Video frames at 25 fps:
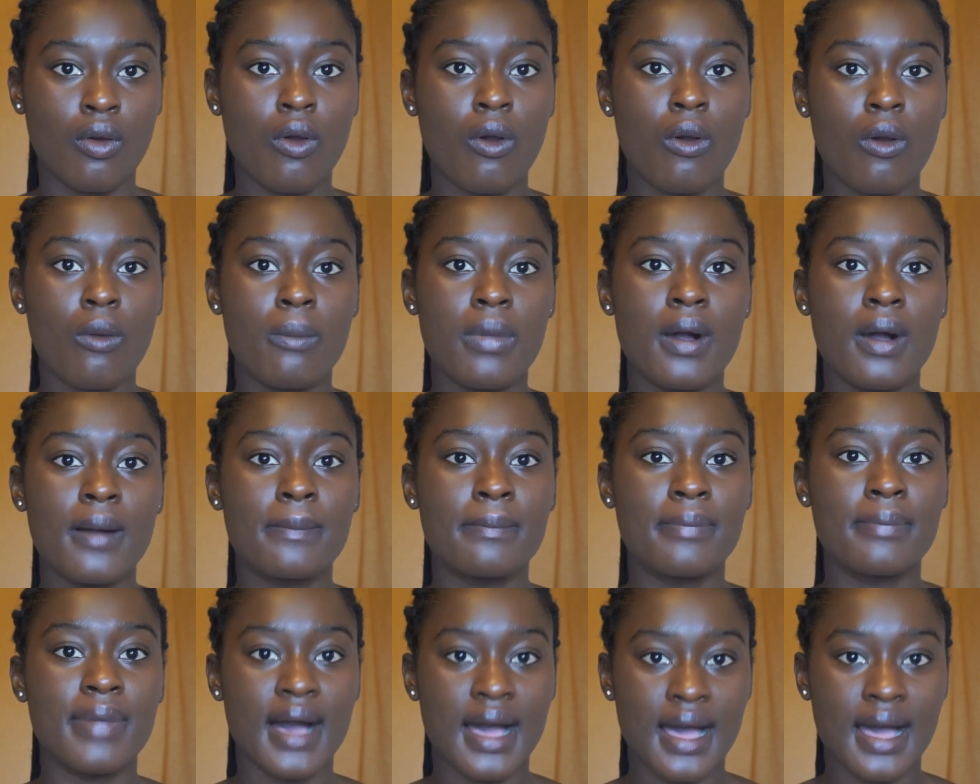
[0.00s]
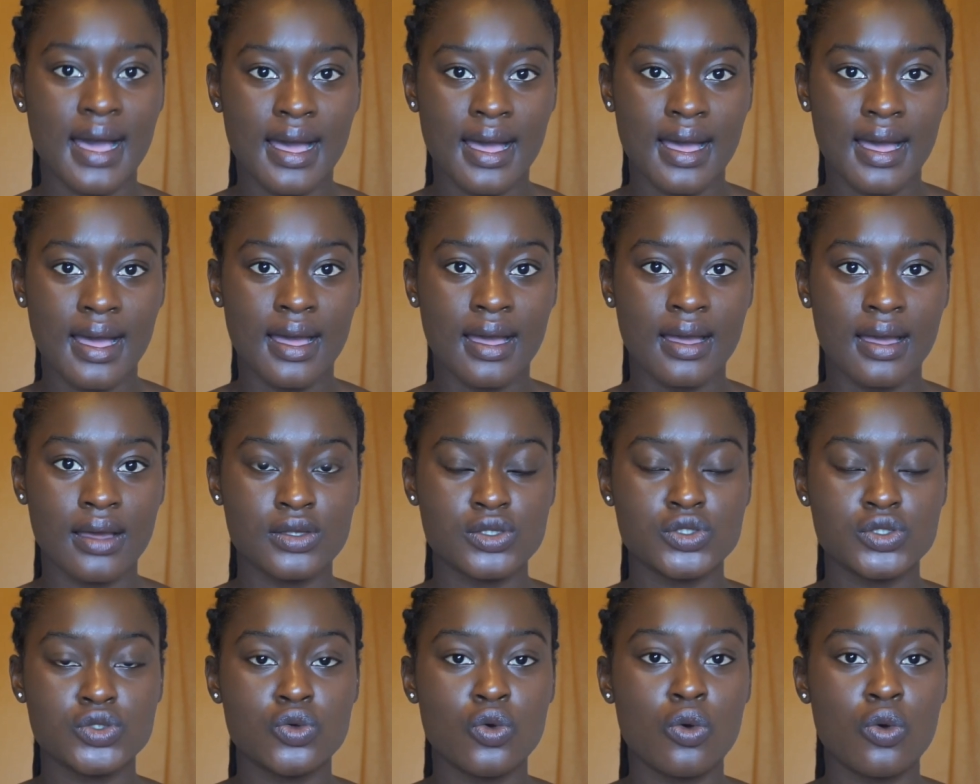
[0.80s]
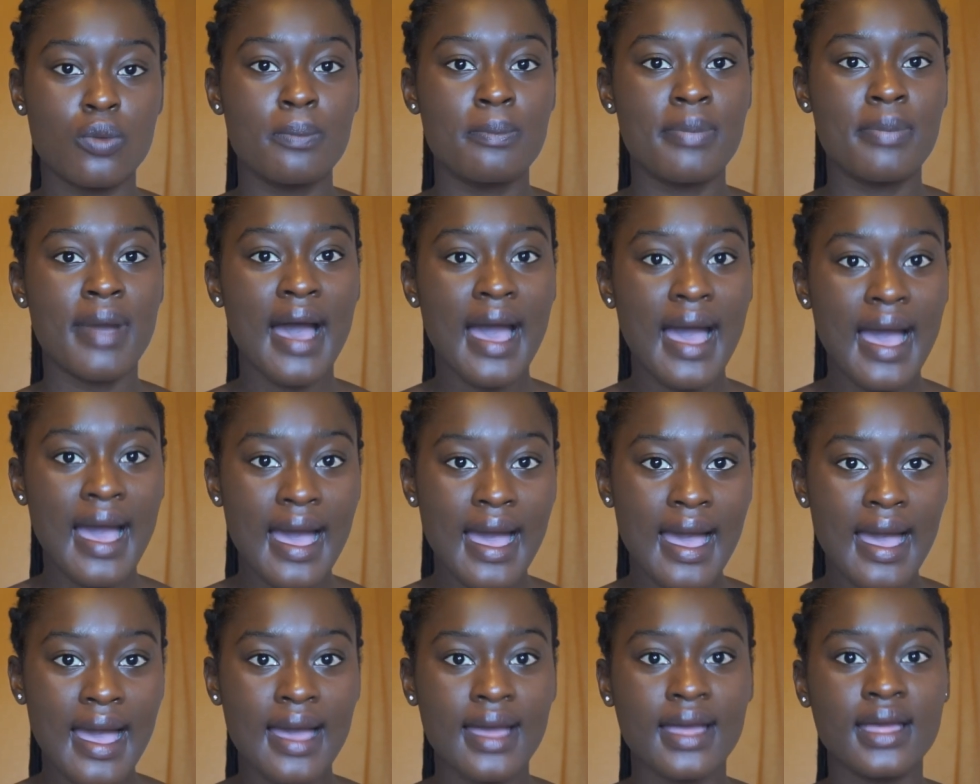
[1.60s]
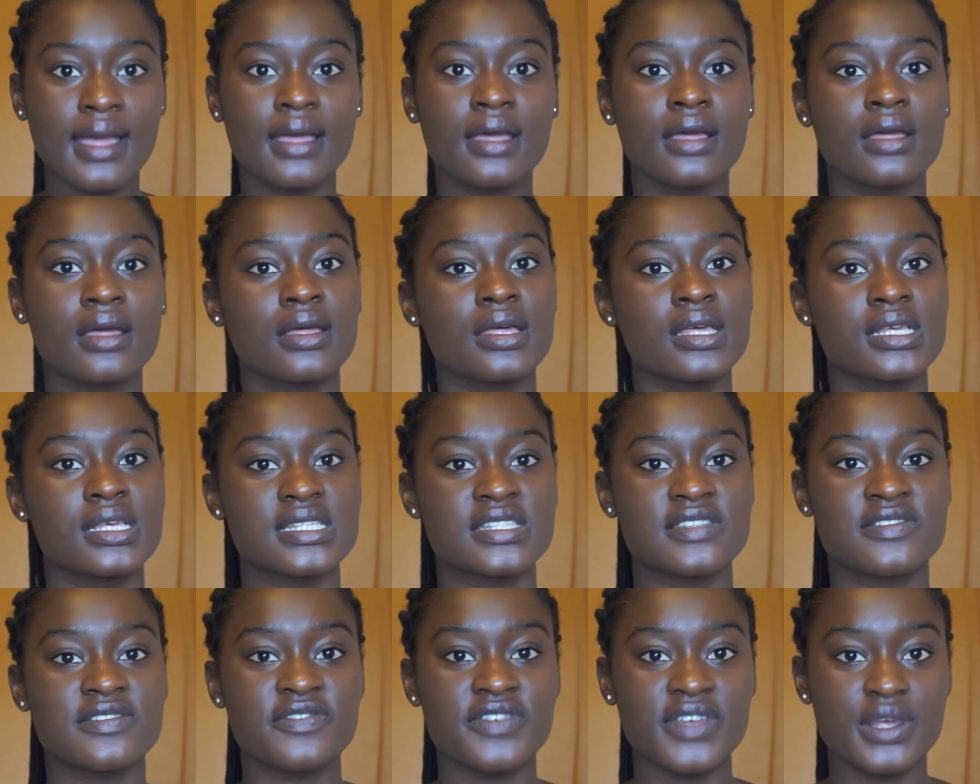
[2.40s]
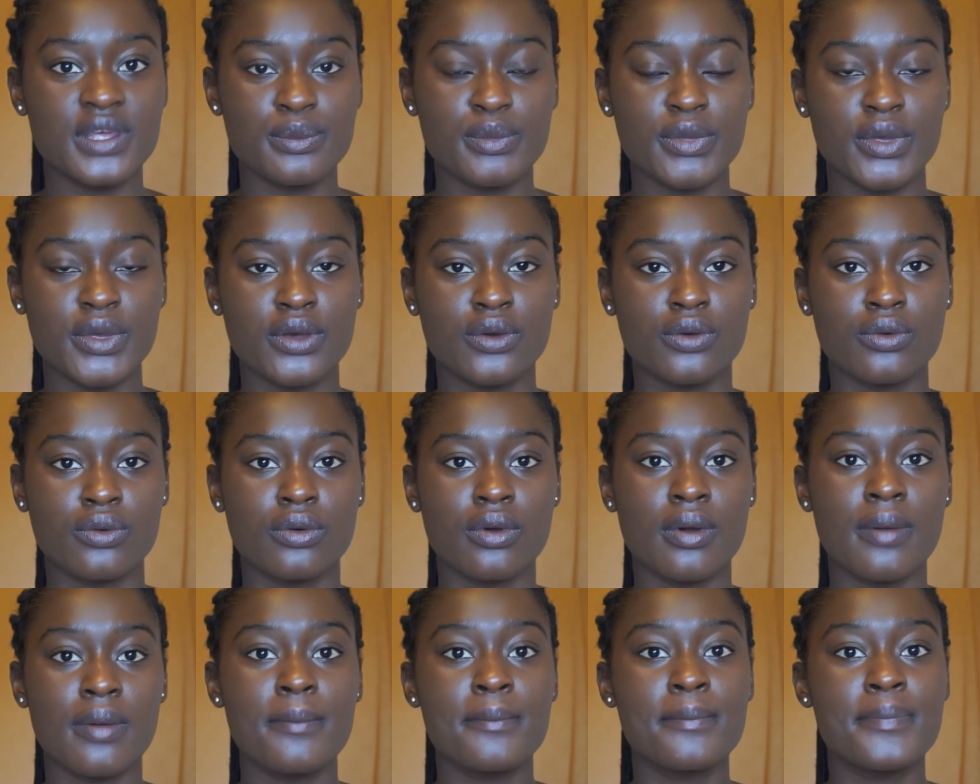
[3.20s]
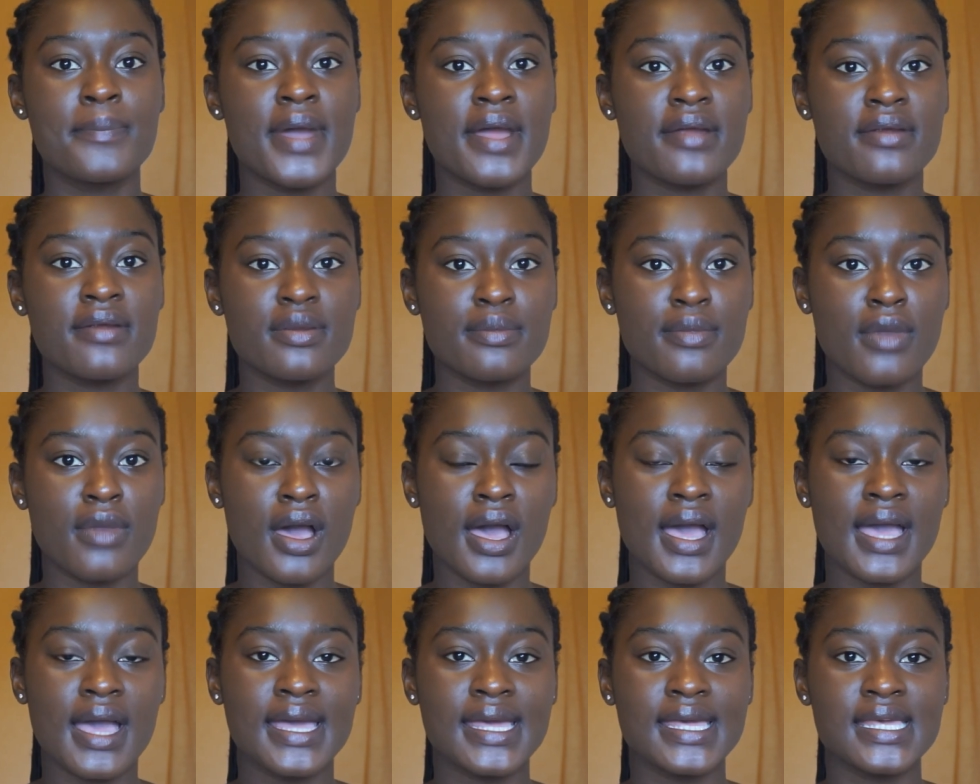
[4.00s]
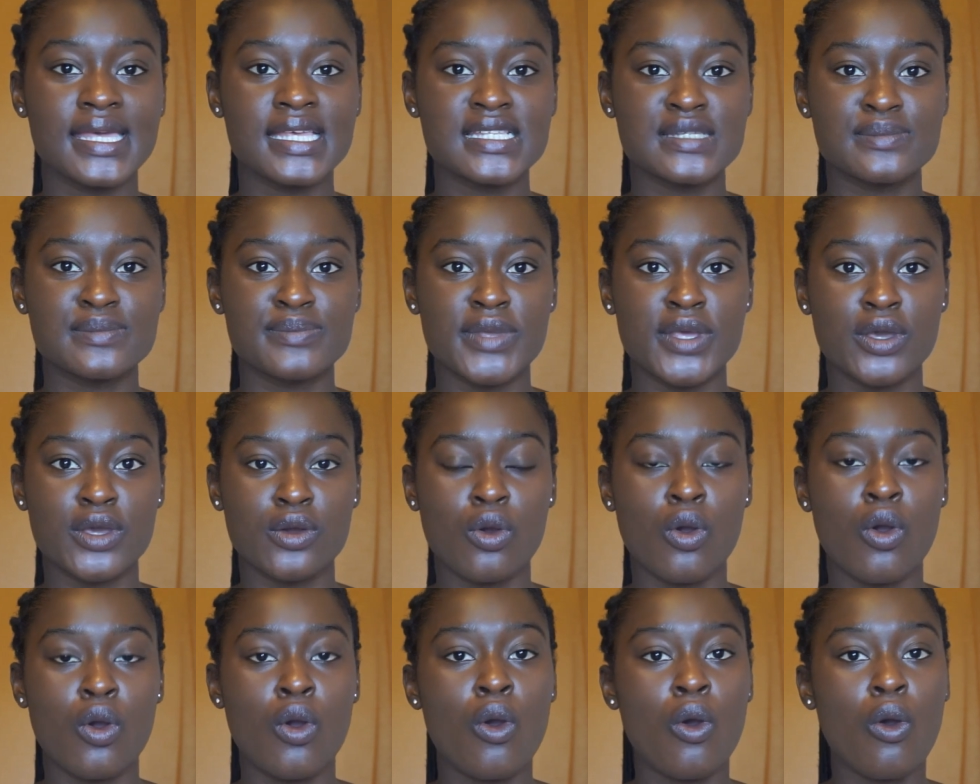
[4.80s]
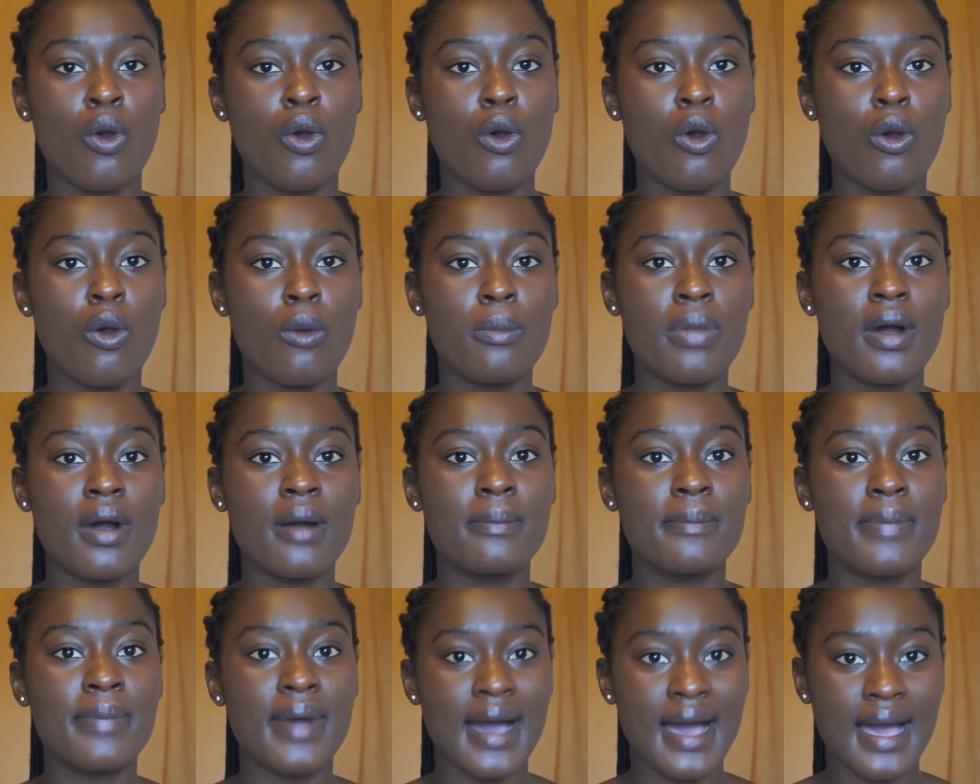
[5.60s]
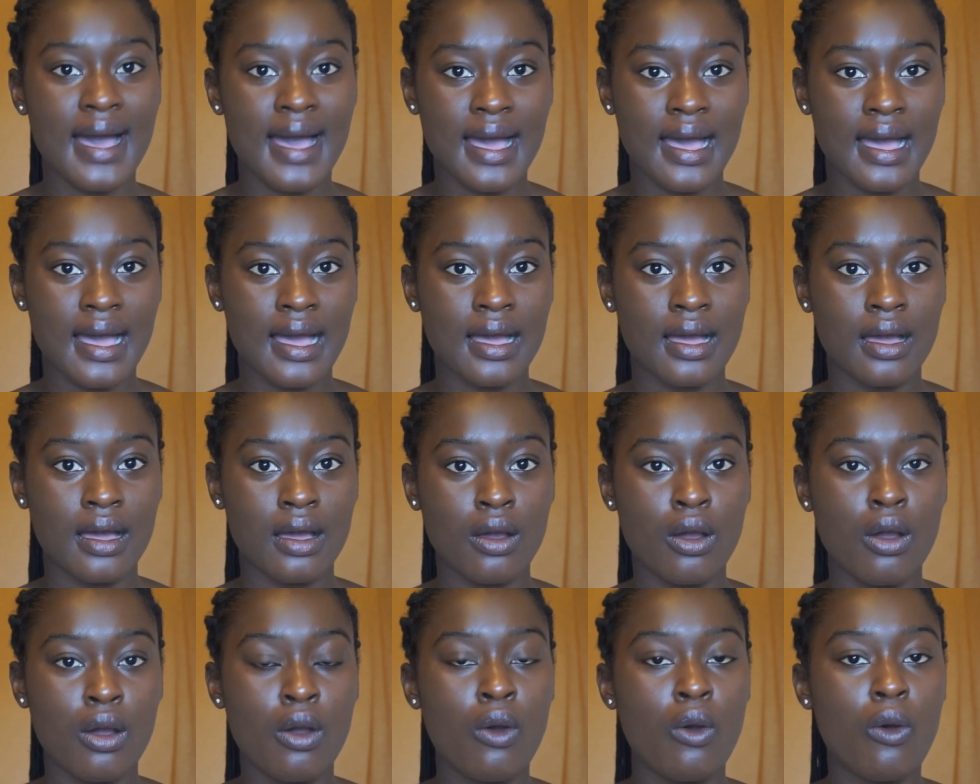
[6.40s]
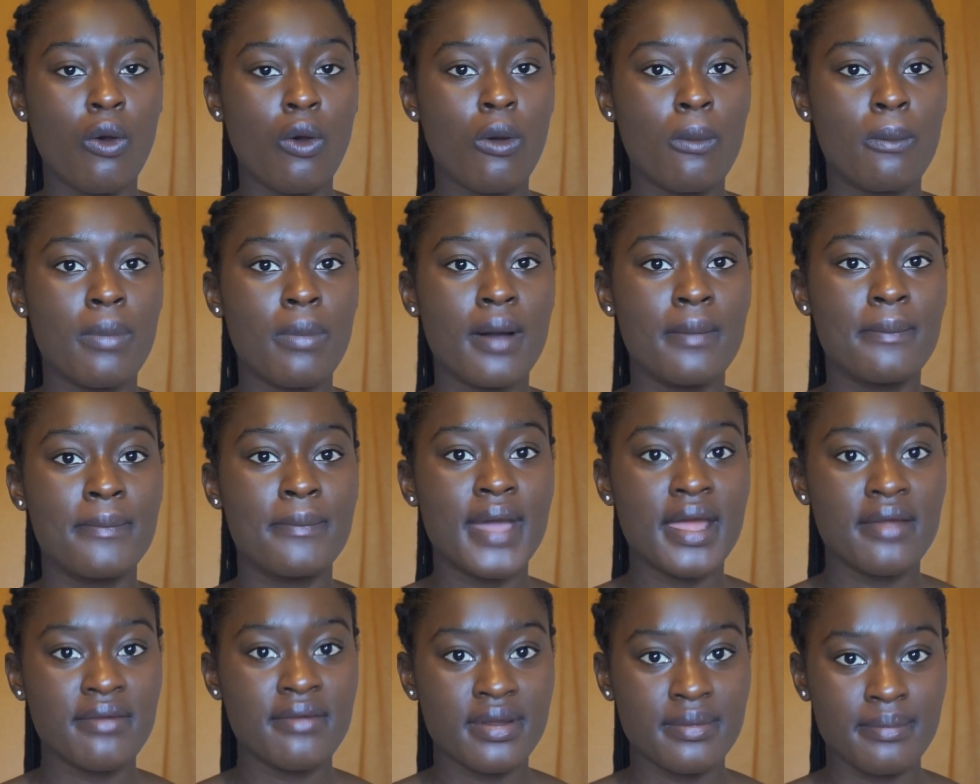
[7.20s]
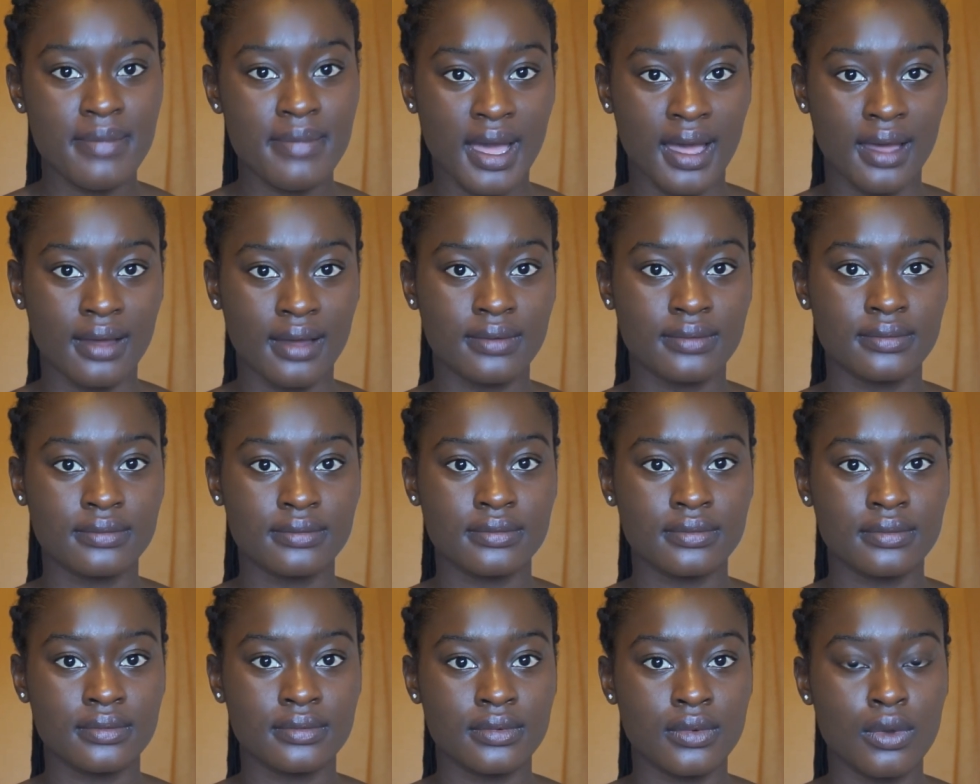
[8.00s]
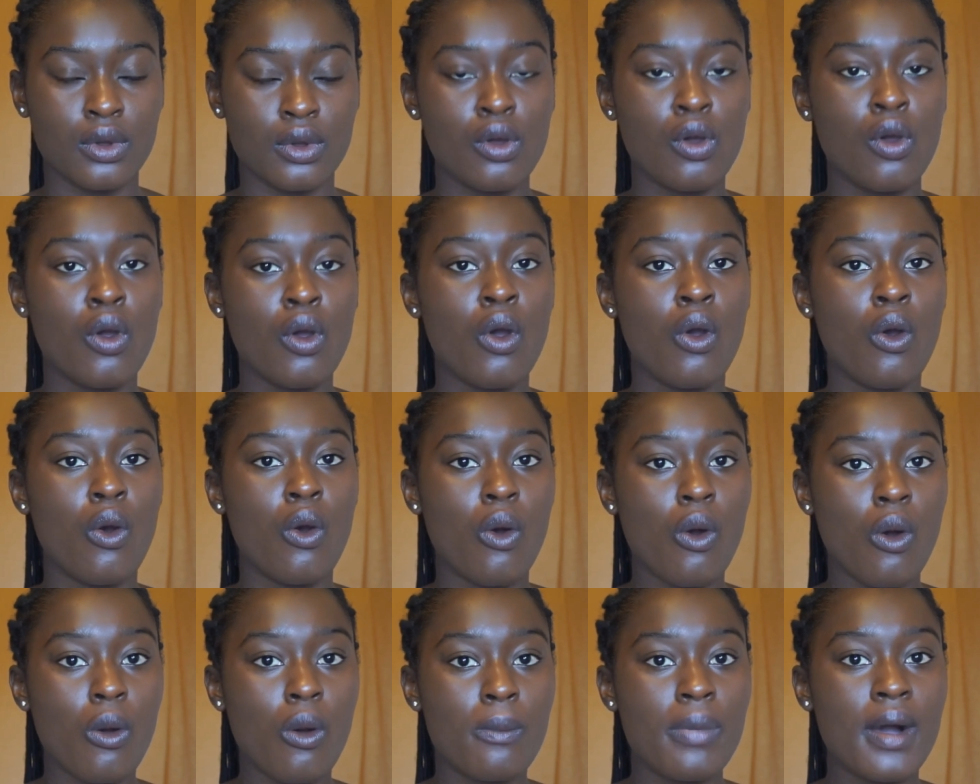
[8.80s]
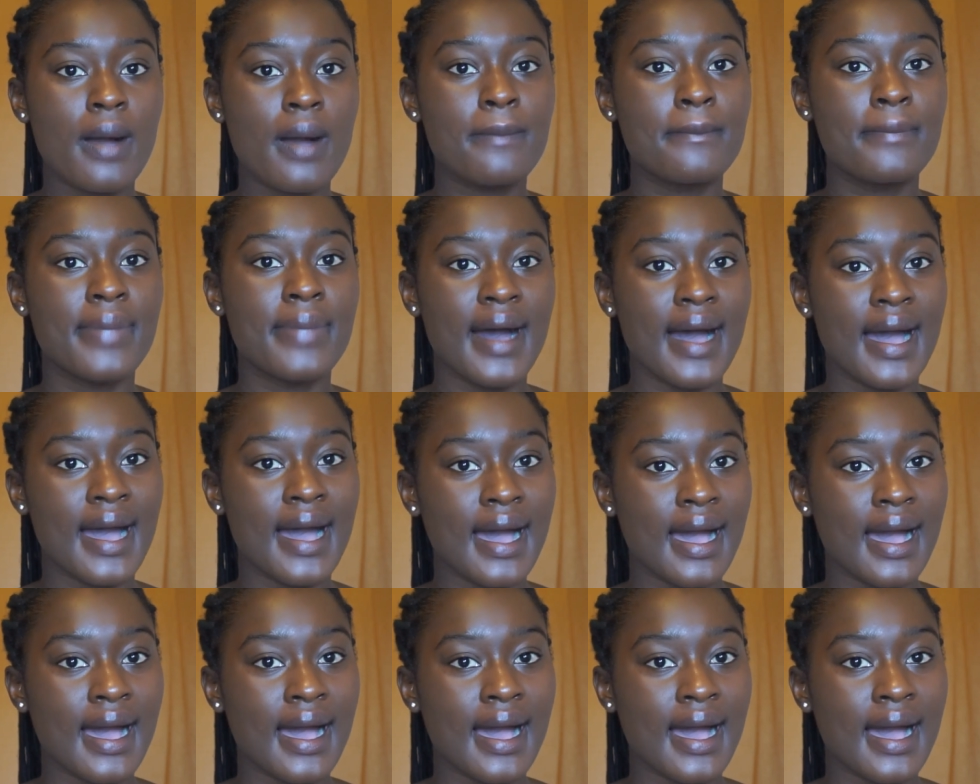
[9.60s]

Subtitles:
Oba ba. So ba is female. Berima is male. Oba ba. Oba berima. Oba ba.